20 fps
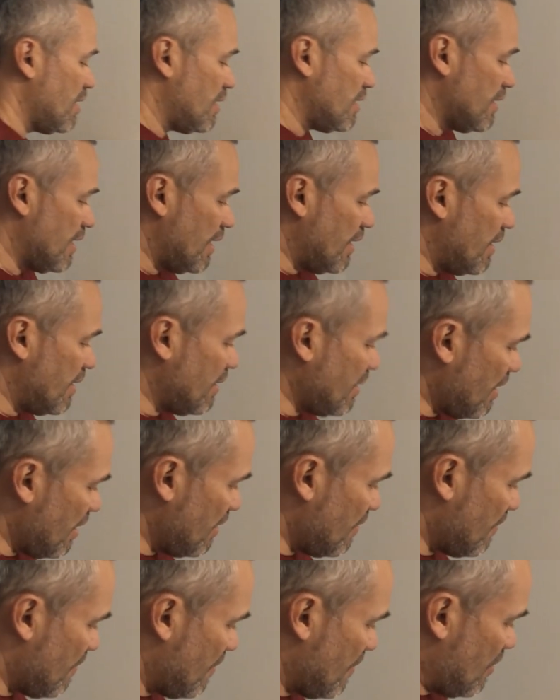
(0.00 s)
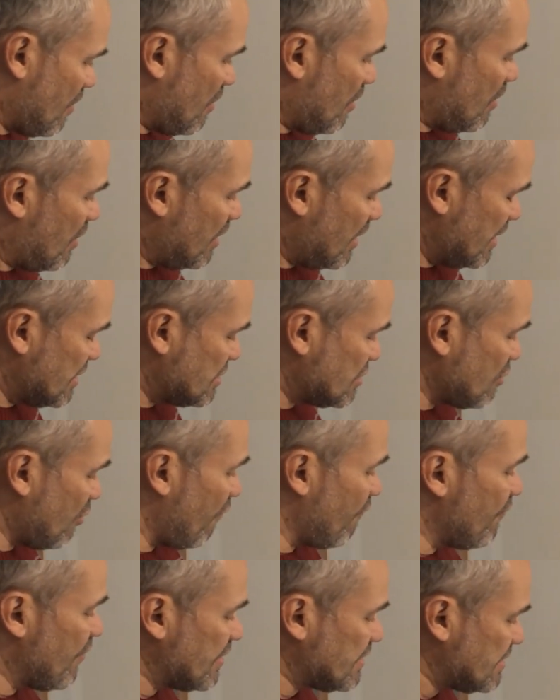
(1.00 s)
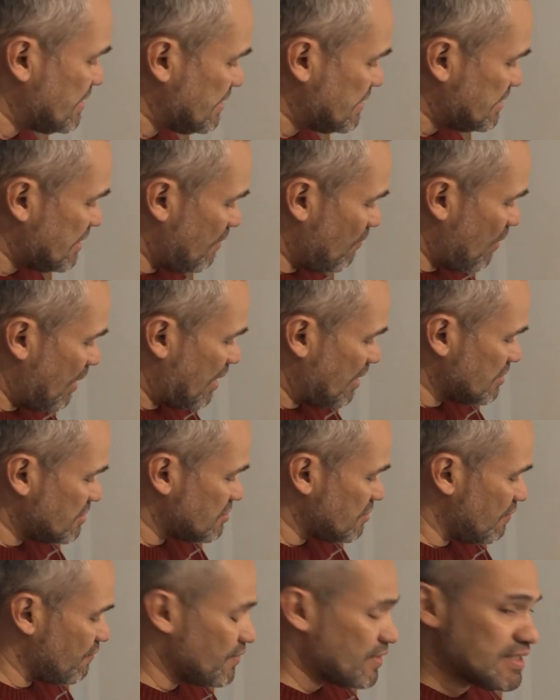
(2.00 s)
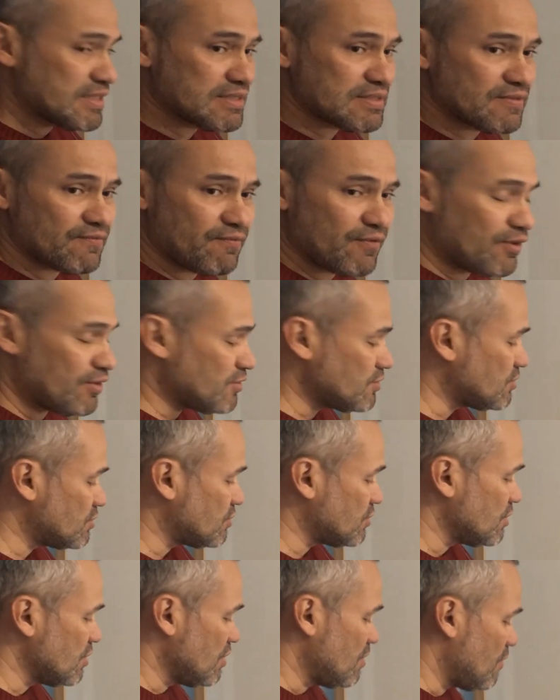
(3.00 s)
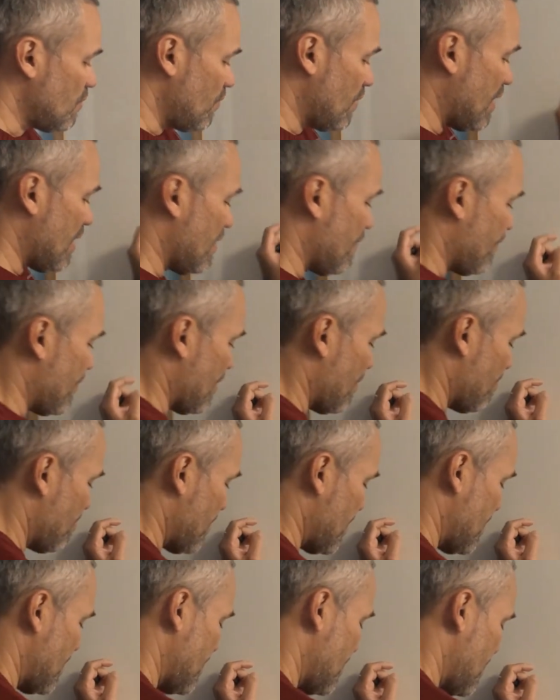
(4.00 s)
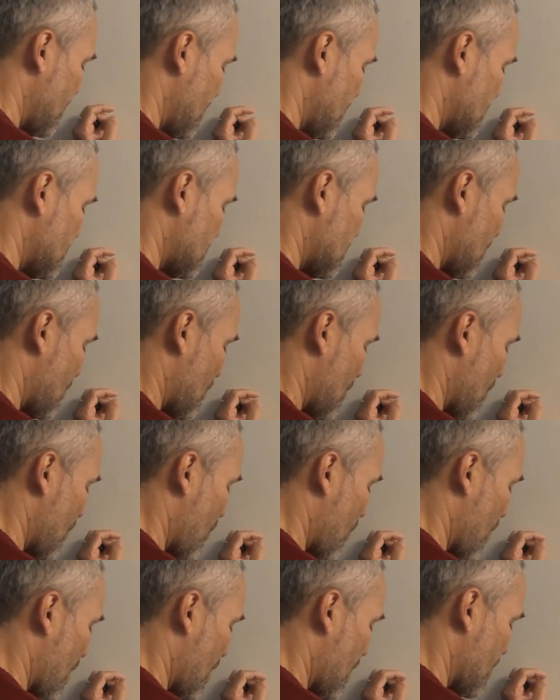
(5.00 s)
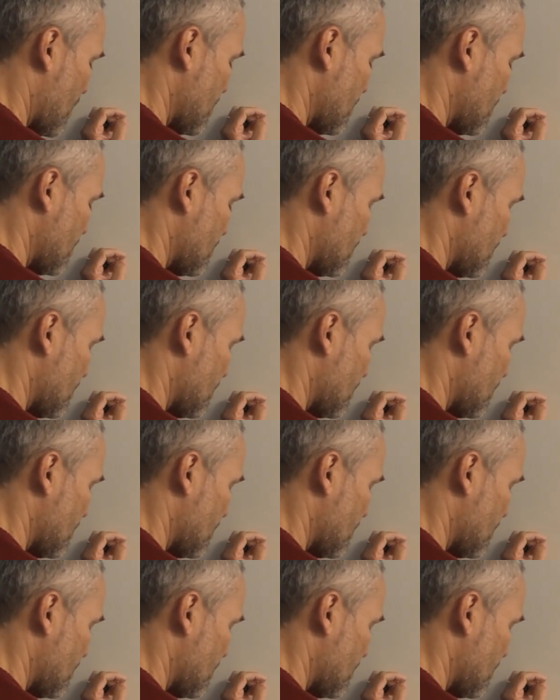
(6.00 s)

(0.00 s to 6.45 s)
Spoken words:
Then let's solve the system. We can solve this first. We have that b is equal 1.